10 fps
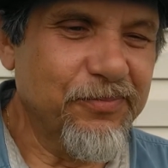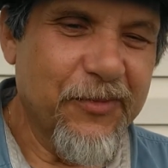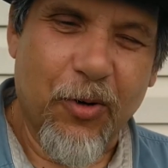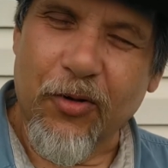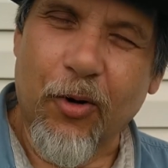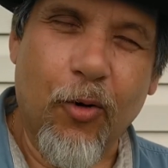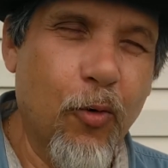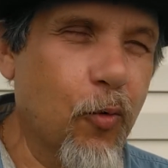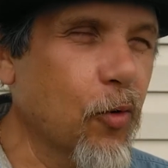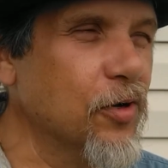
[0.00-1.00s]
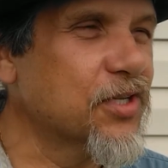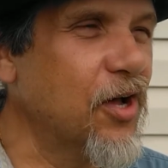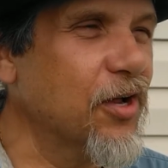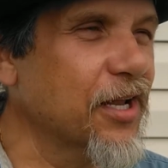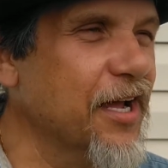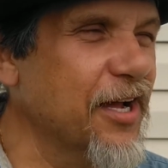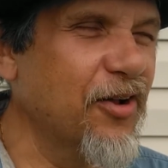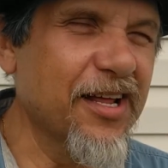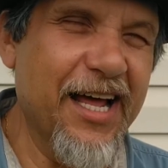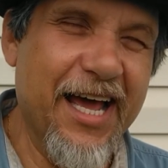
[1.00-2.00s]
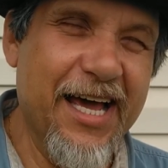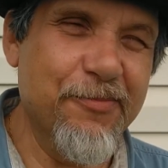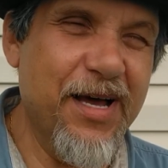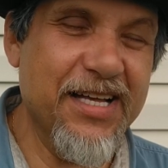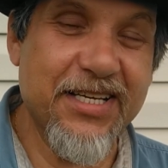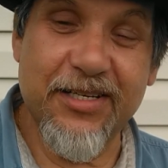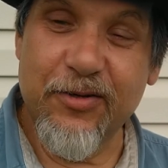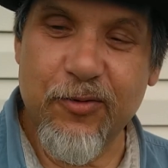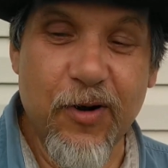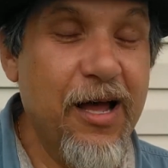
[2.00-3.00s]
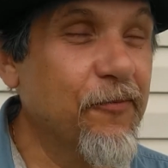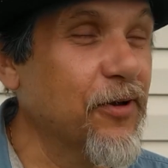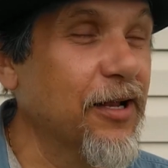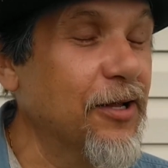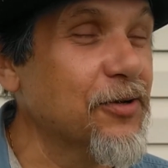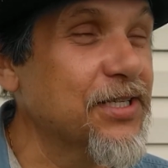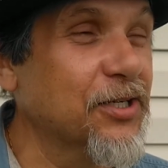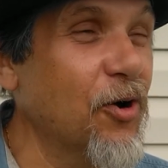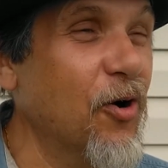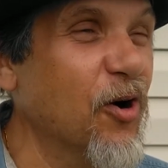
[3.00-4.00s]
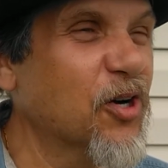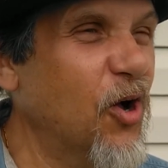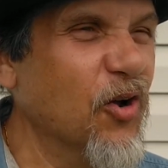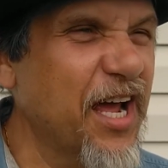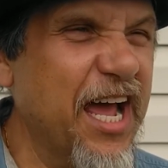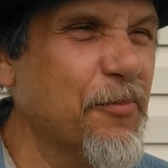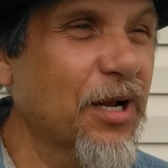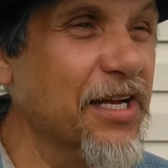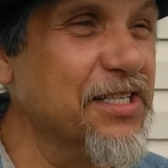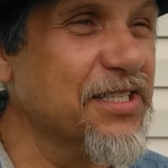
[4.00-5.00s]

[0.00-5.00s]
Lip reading: or the whole world's gone to hell in a handbasket. Grab for the little cigar called Hamlet.